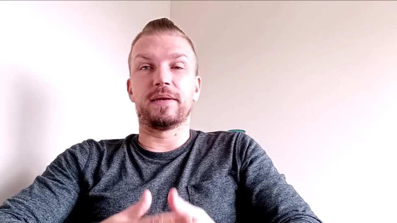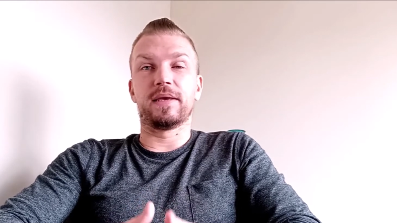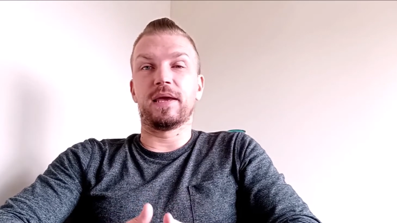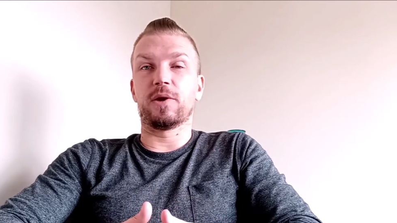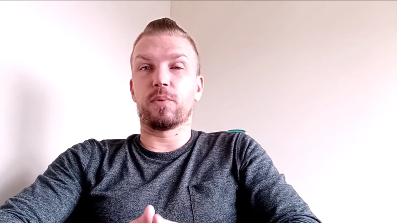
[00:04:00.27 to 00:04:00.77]
and
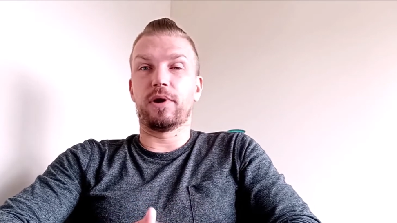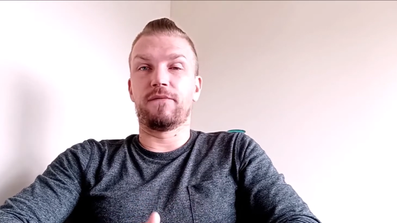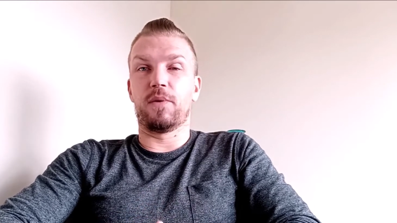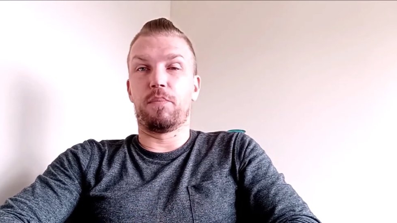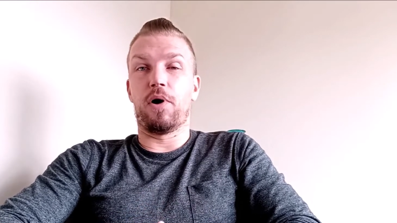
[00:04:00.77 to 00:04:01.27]
getting rid of
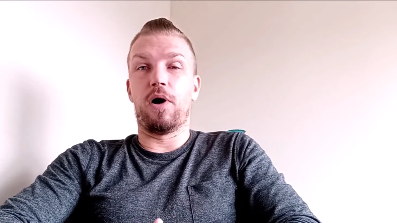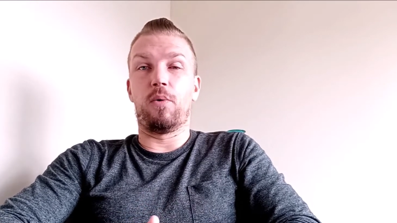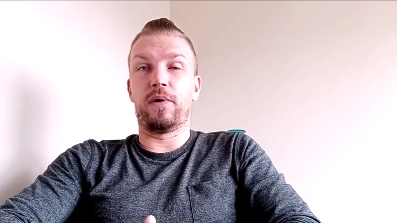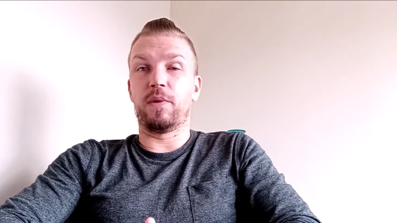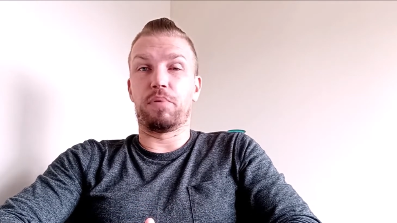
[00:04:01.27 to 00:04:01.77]
the ball
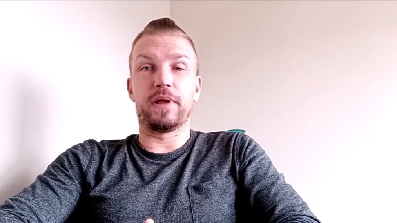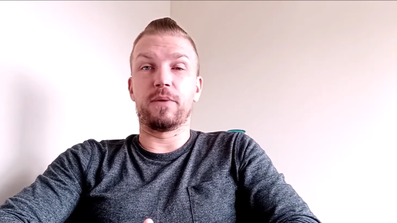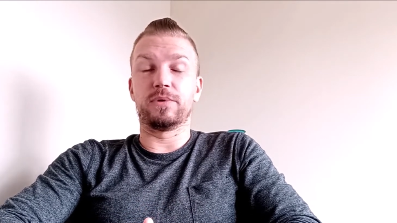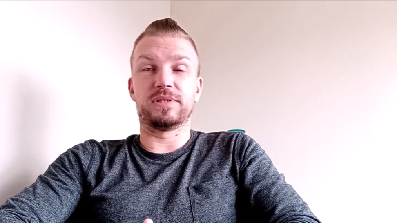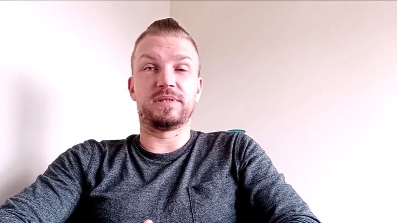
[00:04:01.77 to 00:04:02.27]
when the play
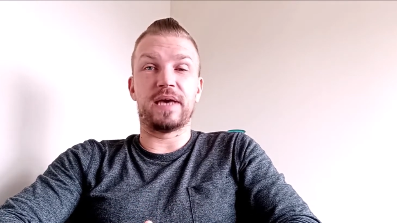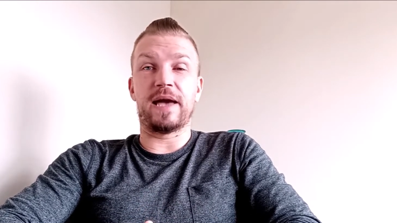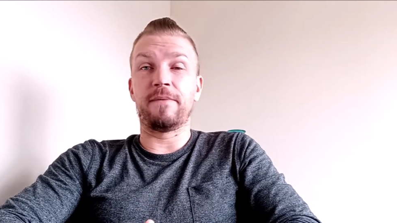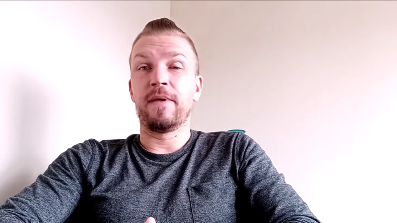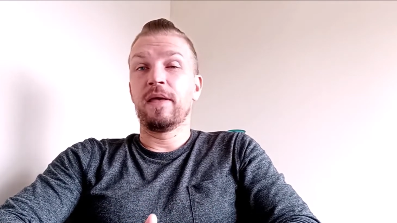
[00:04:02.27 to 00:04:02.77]
was
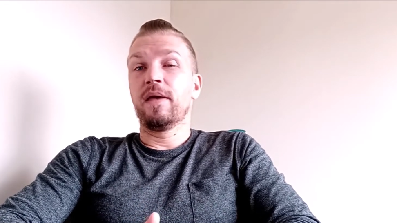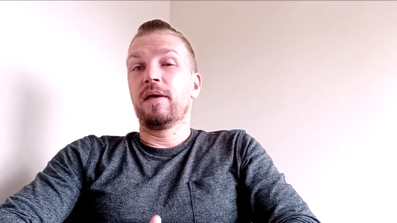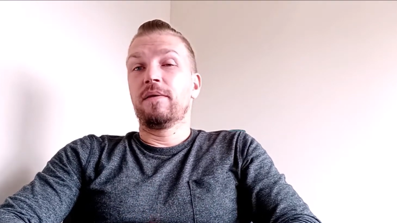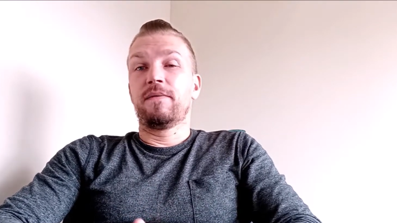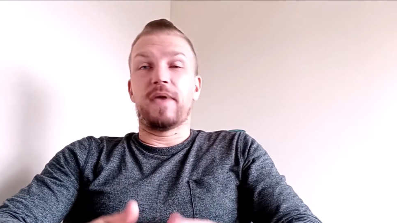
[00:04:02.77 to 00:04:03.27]
dead,
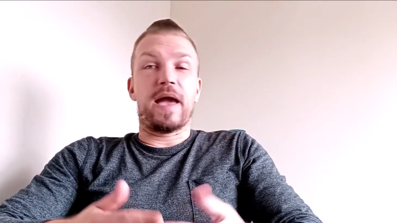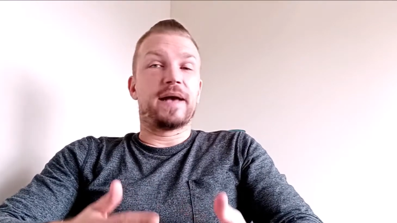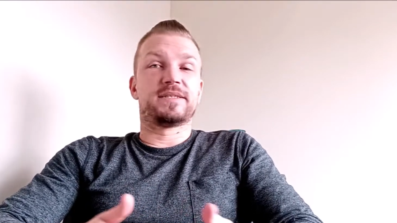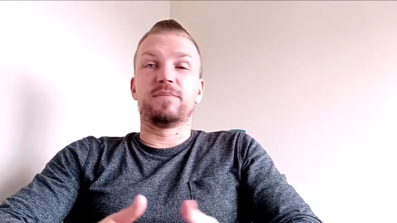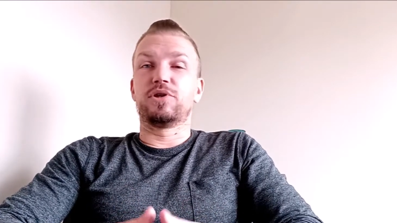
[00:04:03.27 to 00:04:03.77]
they
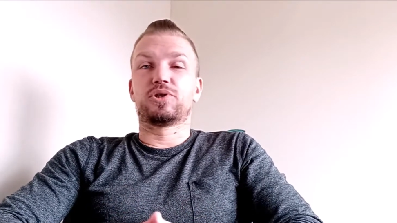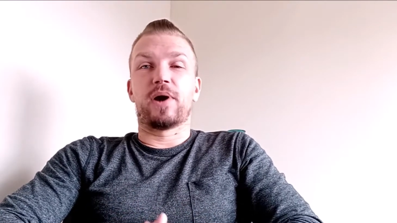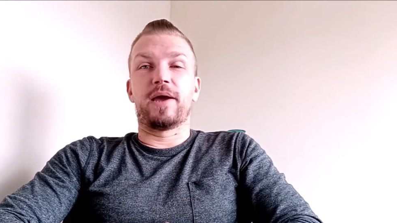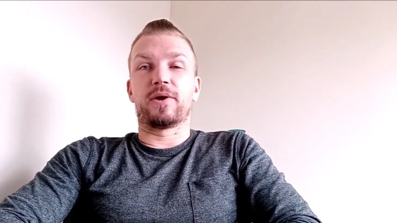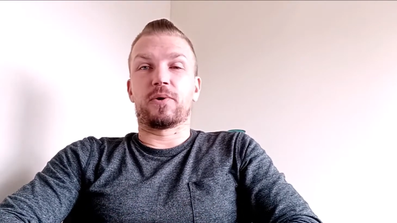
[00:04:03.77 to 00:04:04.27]
asked him to
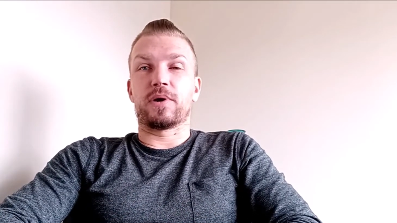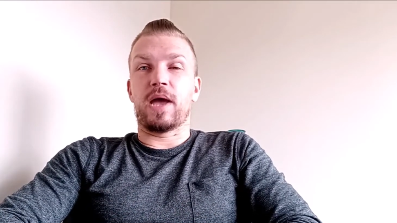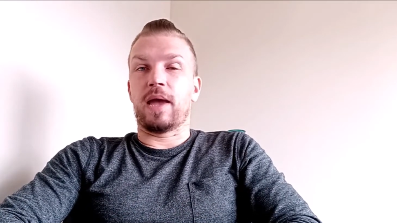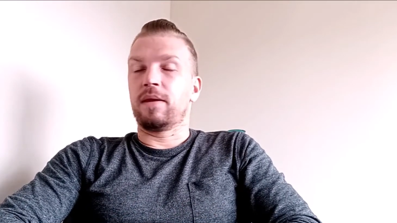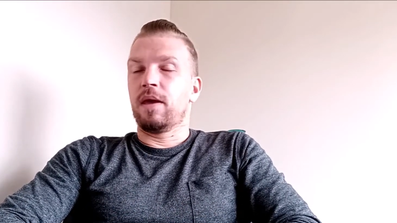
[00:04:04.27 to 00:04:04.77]
try and
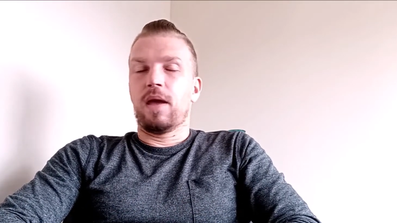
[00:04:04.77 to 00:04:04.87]
create.